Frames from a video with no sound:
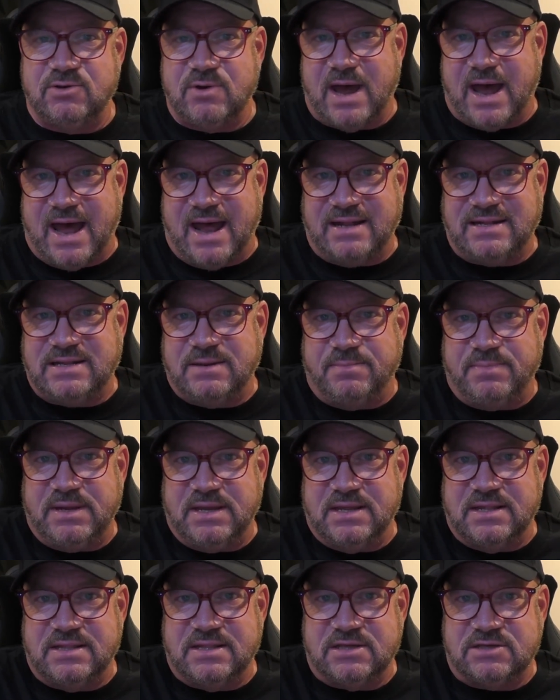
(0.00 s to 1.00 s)
you had to
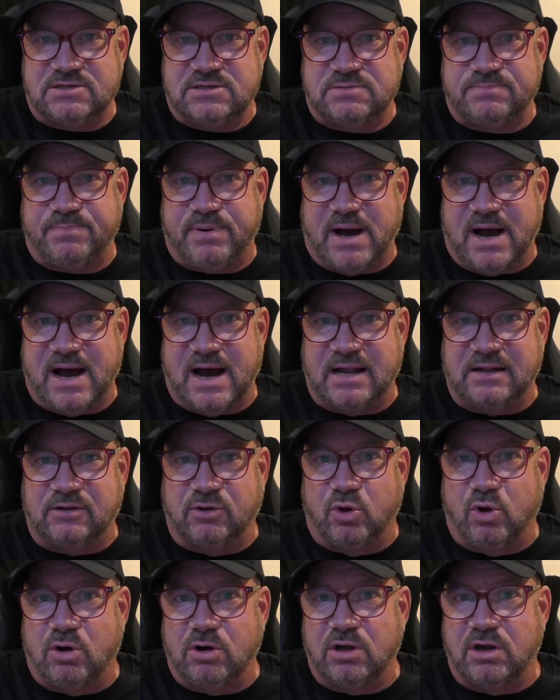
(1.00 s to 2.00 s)
be in this pod
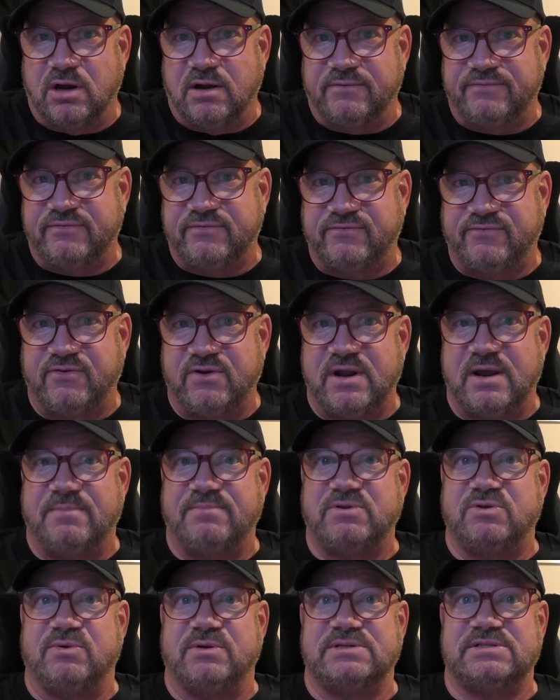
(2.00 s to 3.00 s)
long enough for
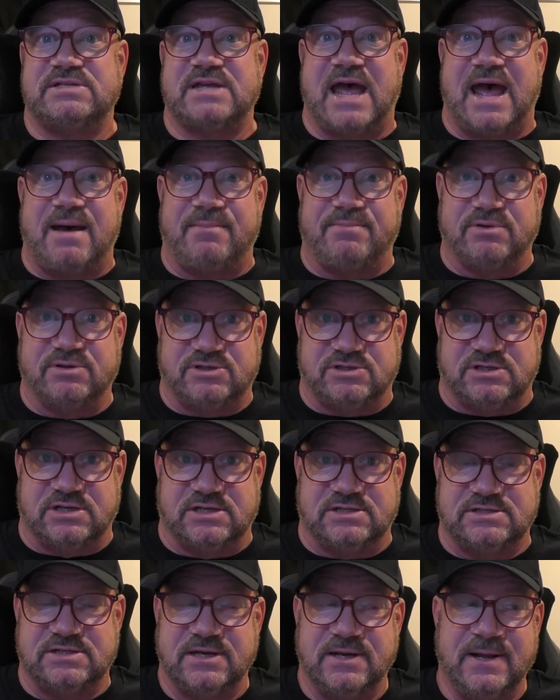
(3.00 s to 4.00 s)
them to establish
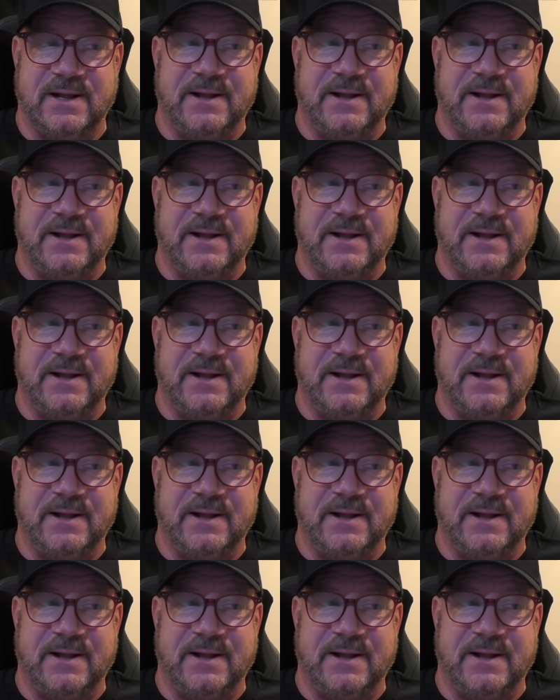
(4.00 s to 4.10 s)
this.